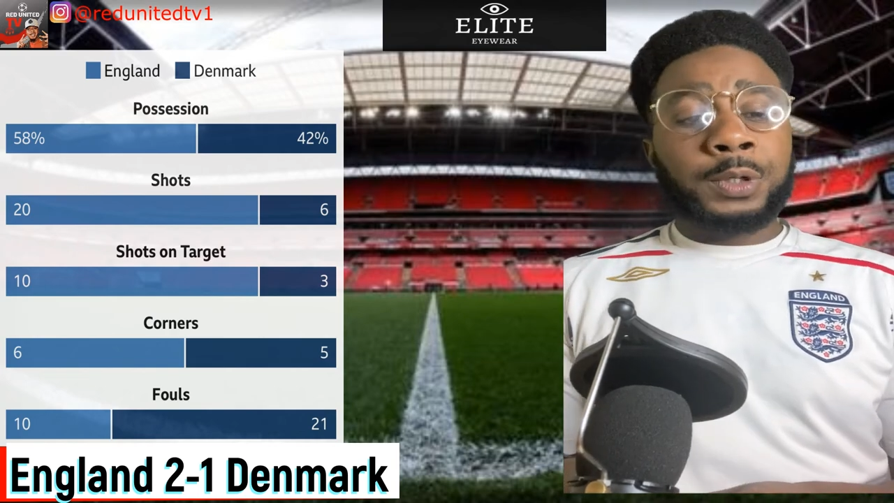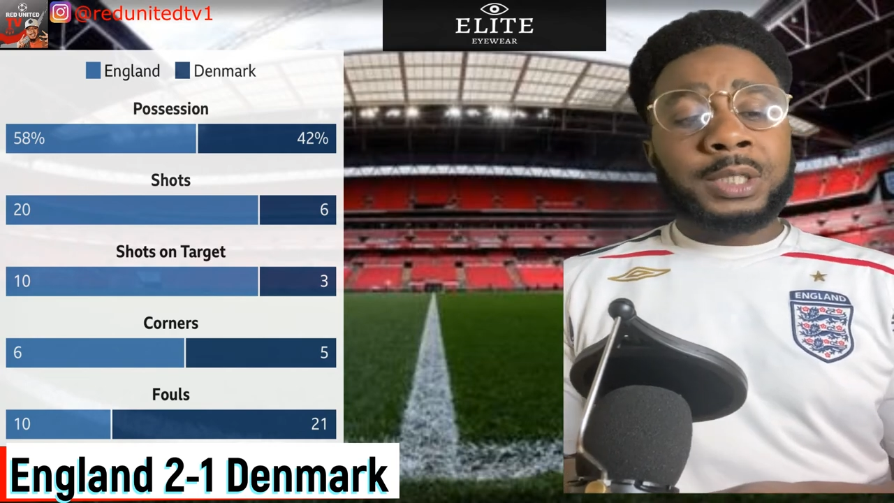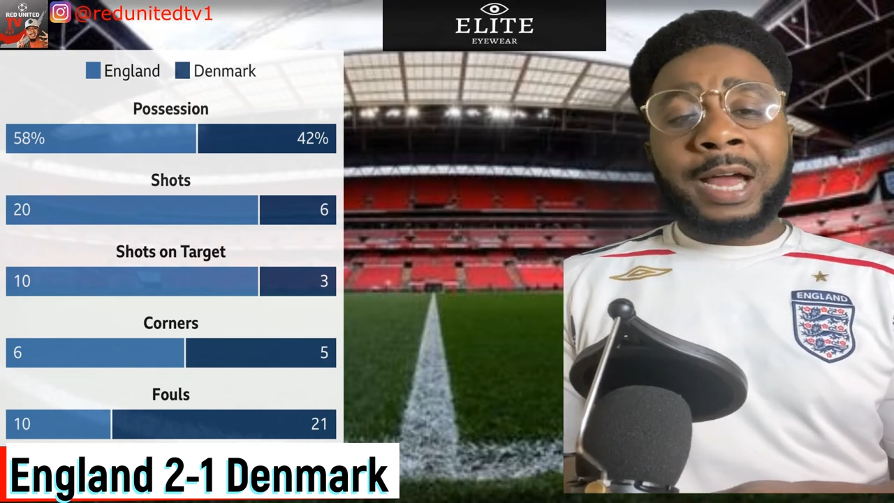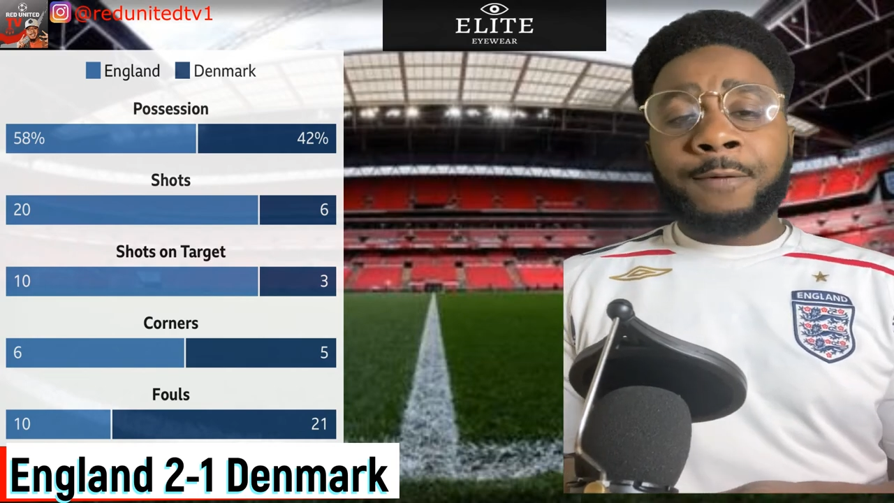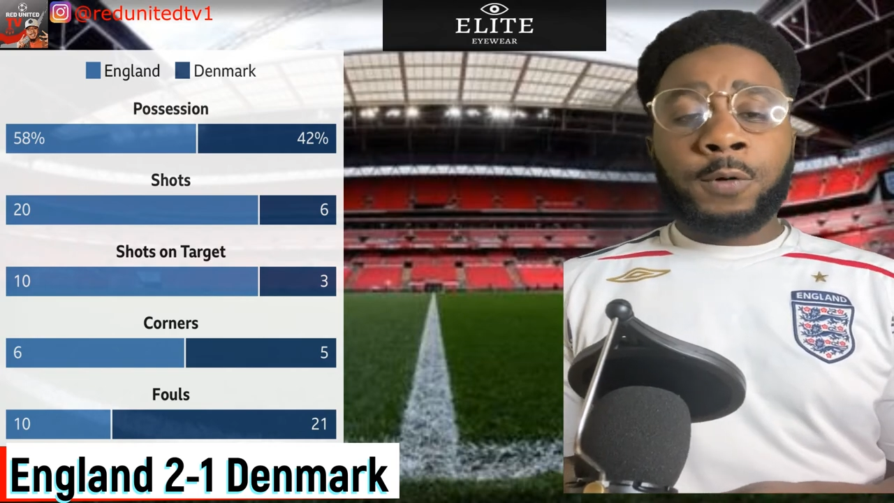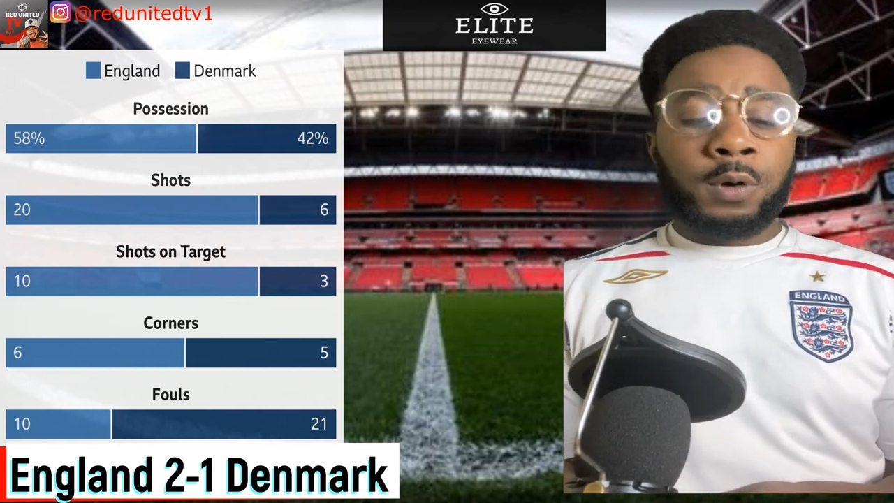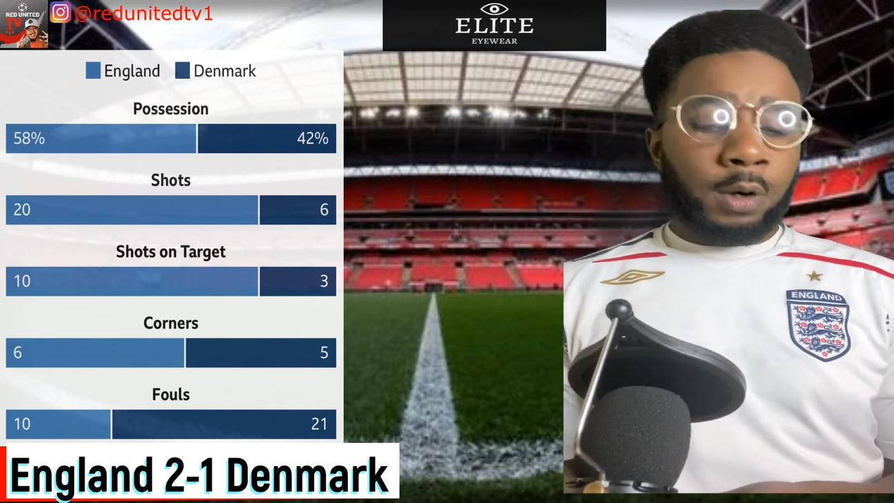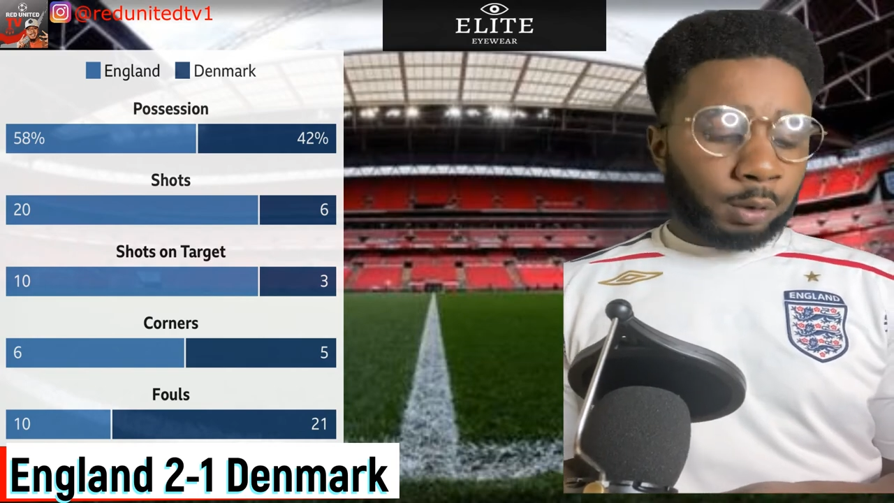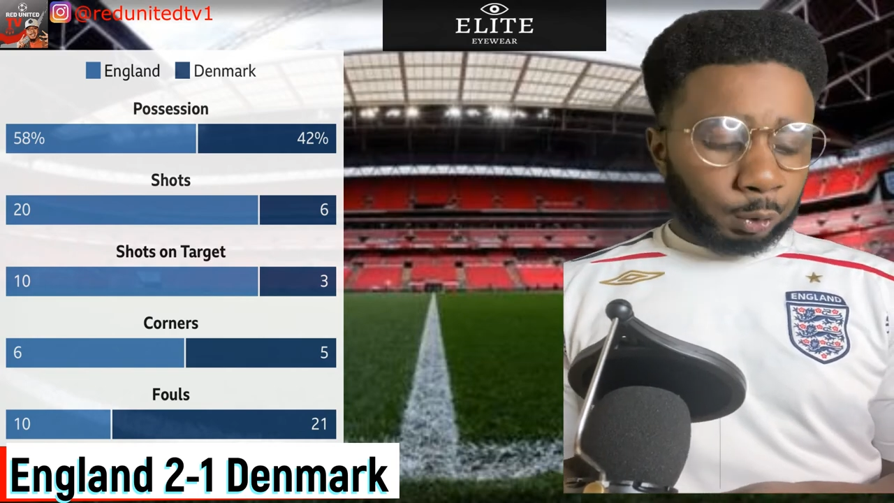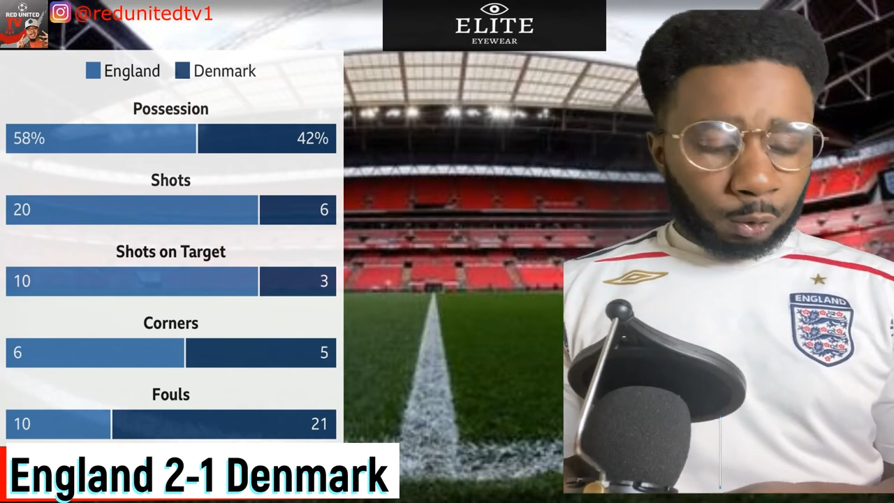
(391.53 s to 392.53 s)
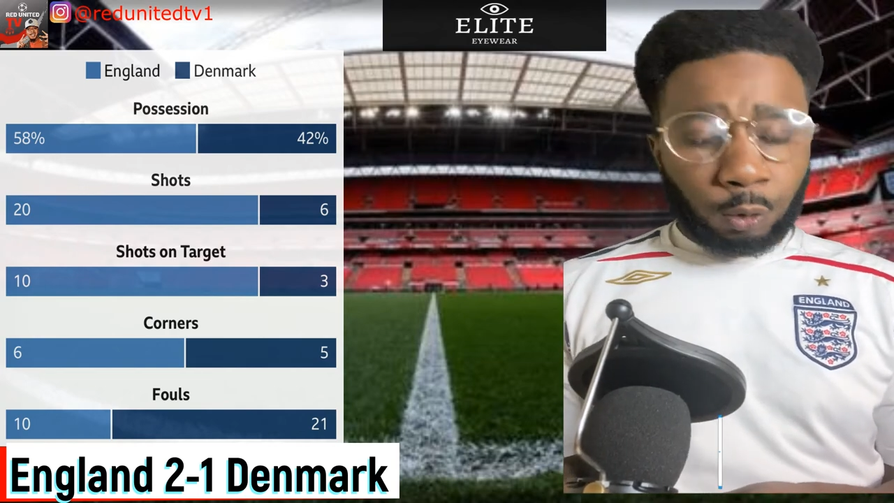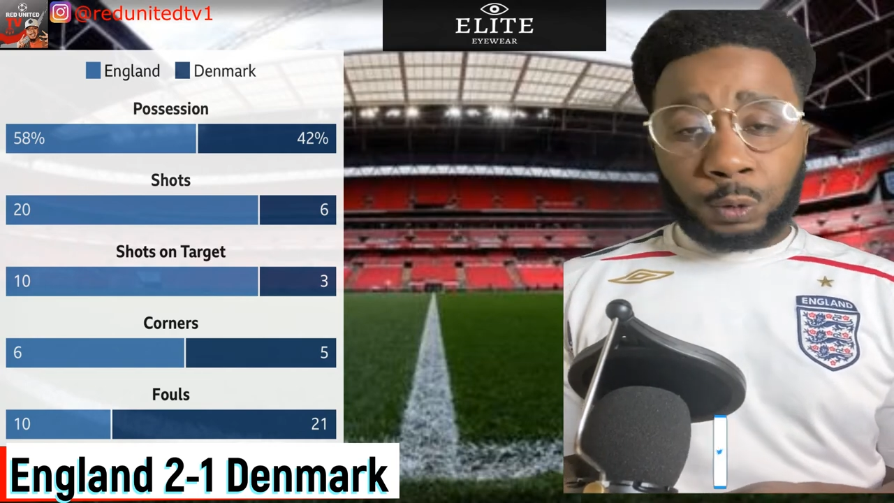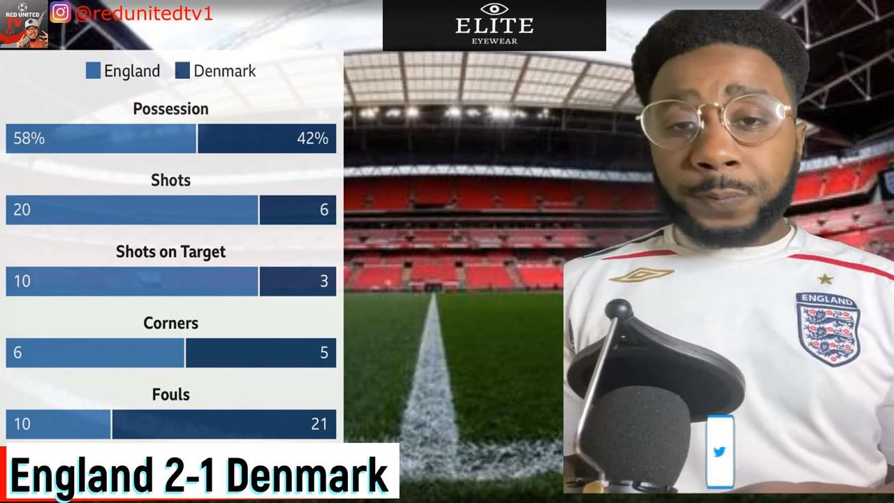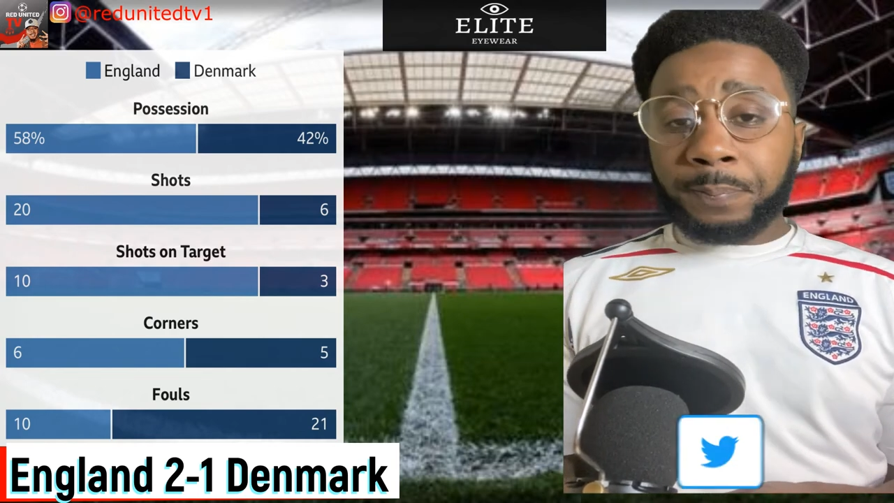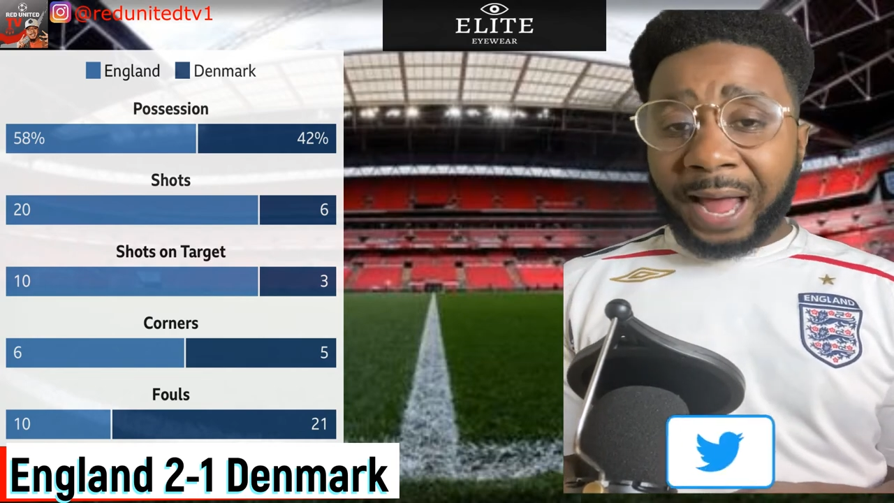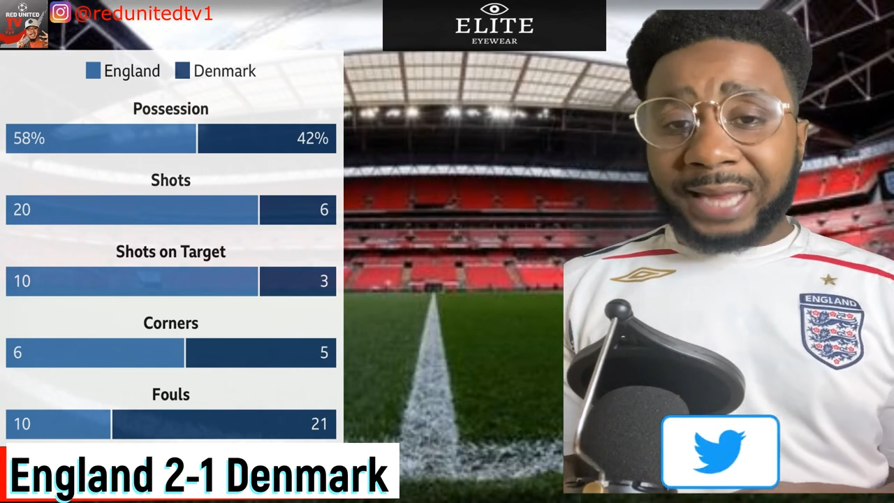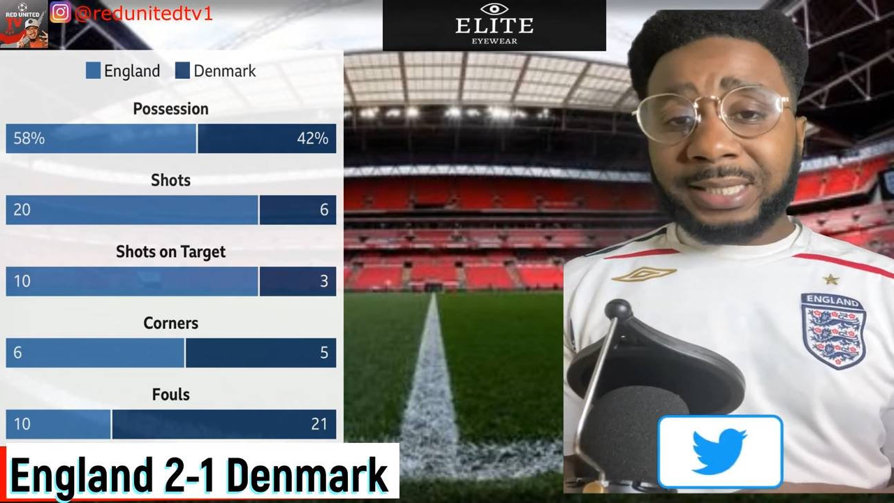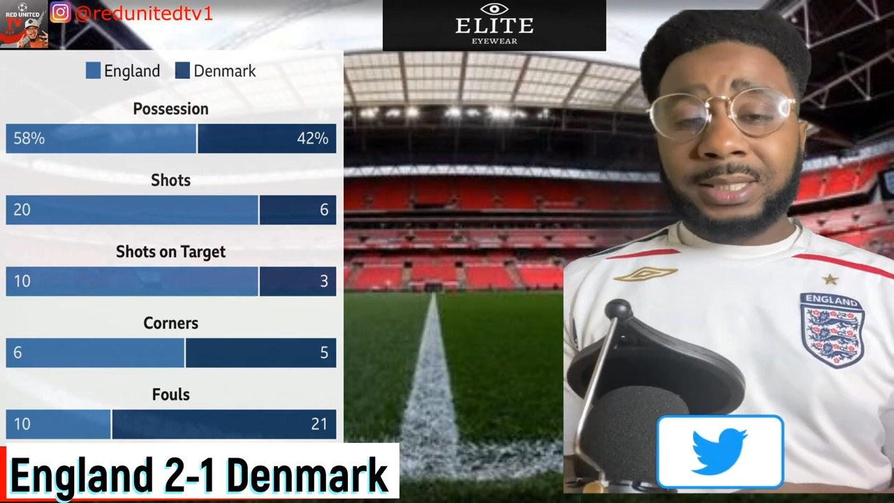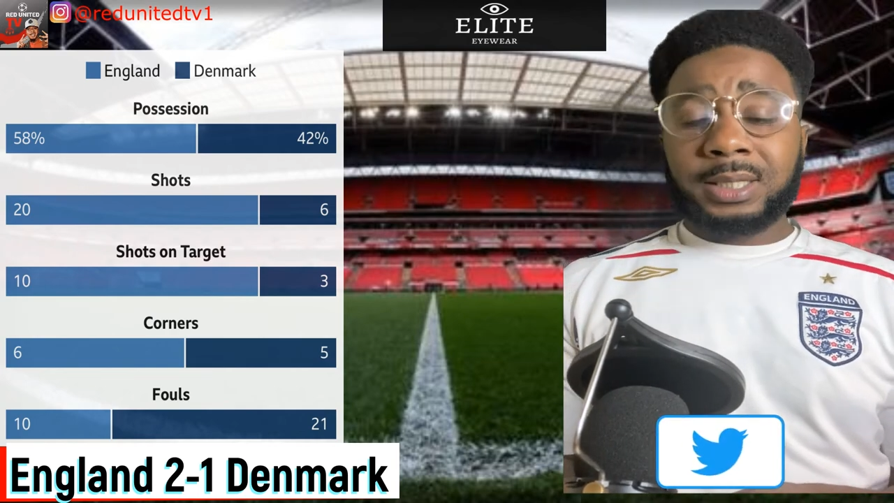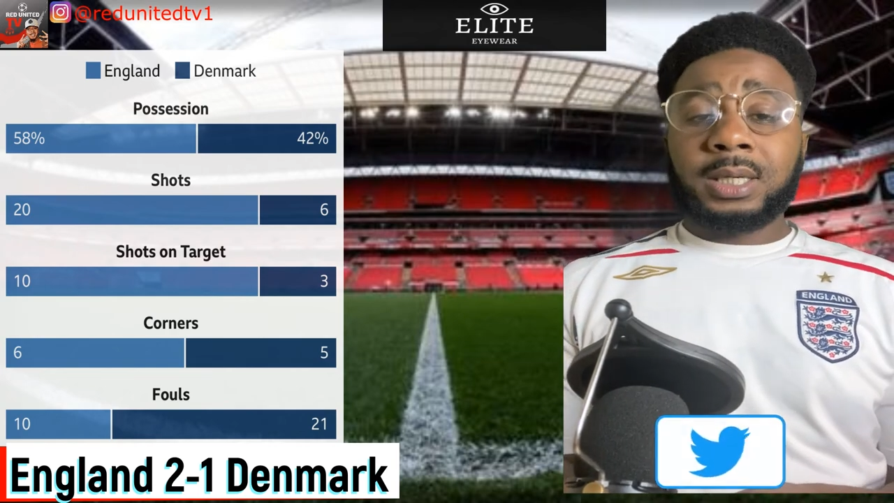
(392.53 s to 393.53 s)
which is
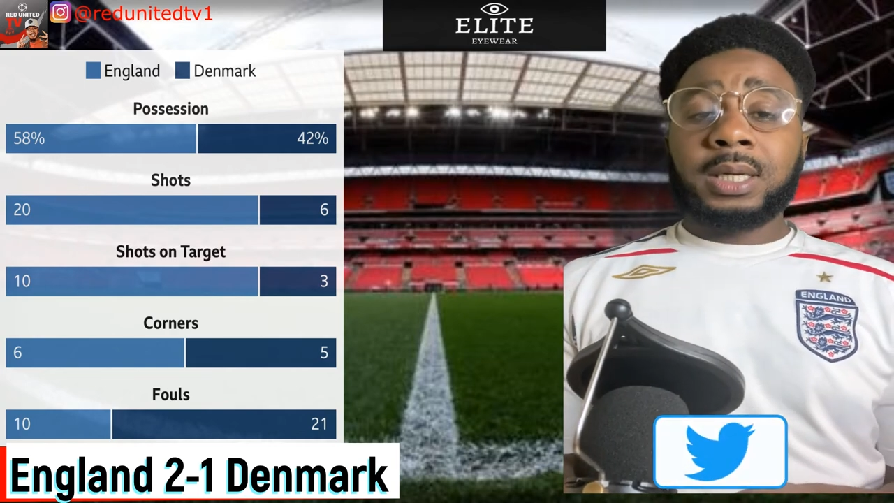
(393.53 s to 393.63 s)
@Ivorian_Spice.